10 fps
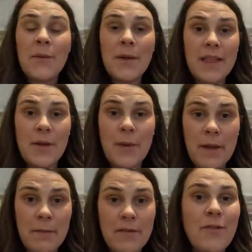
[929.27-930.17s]
Really
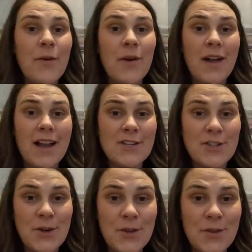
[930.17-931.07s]
quick before I
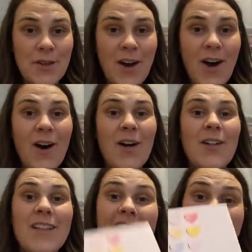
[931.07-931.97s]
show you the
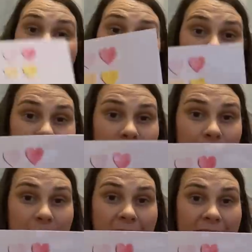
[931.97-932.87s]
haul, we got
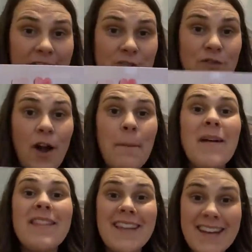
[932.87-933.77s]
a package from
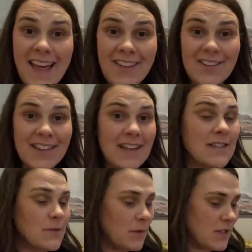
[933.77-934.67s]
the
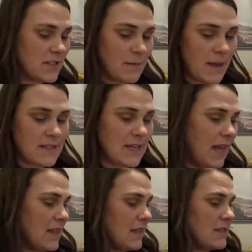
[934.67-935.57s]
Netherlands, which is amazing.
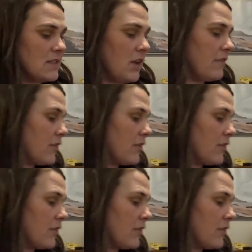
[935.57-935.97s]
I think this is our